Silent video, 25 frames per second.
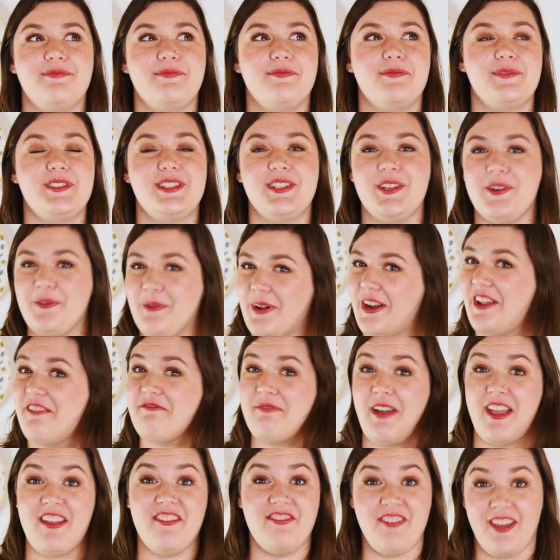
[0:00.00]
still one of
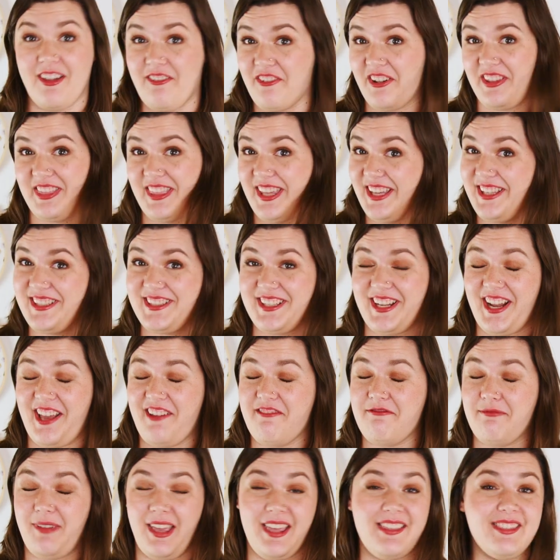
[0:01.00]
my favorite things that
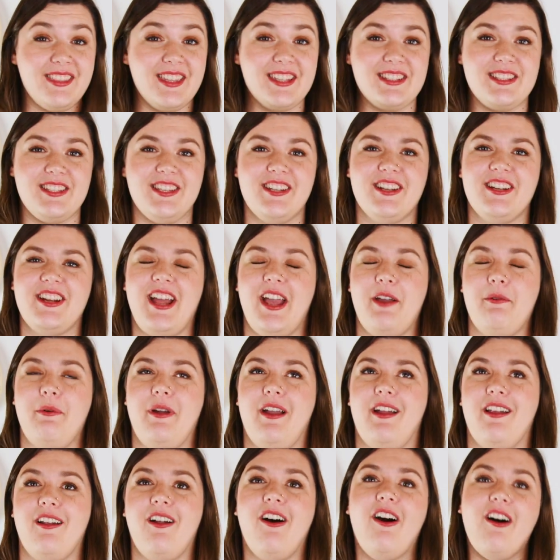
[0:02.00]
I've made this year. I
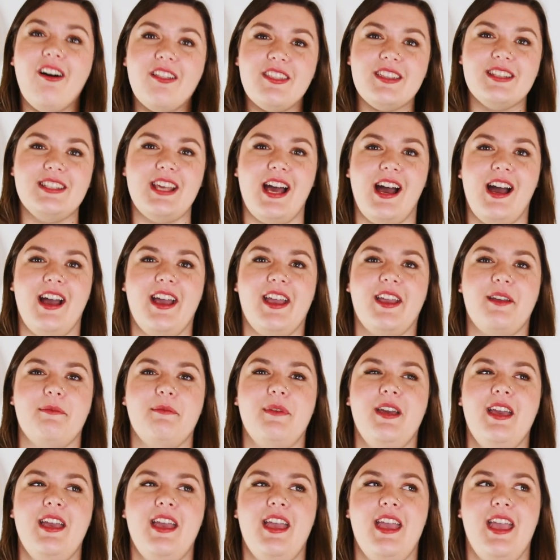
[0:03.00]
wear it all the time.